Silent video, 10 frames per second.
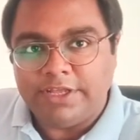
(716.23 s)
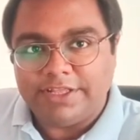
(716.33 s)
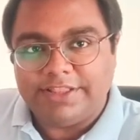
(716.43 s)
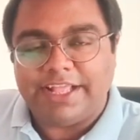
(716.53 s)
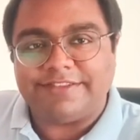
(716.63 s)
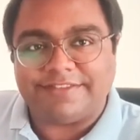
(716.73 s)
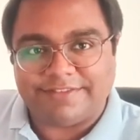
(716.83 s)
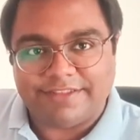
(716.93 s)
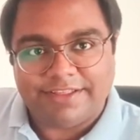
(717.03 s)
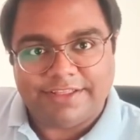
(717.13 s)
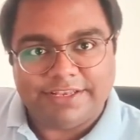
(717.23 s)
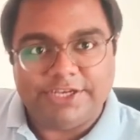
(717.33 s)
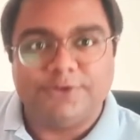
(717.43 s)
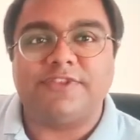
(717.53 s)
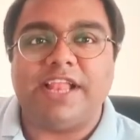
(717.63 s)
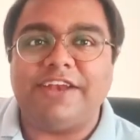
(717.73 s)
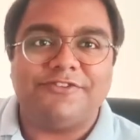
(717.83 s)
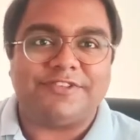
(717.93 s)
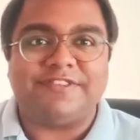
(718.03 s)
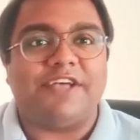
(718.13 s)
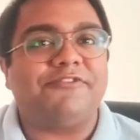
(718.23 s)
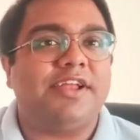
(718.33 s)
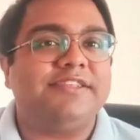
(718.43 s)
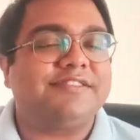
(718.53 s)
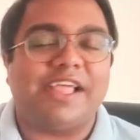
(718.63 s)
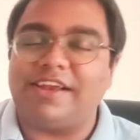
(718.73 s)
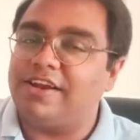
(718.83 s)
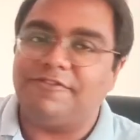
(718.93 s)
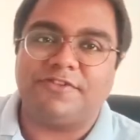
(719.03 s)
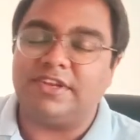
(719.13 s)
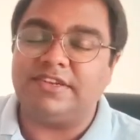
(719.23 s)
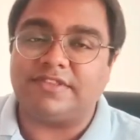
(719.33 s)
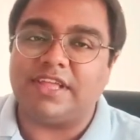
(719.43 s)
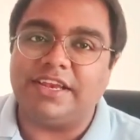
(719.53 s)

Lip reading: That's New Zealand versus Afghanistan, and Afghanistan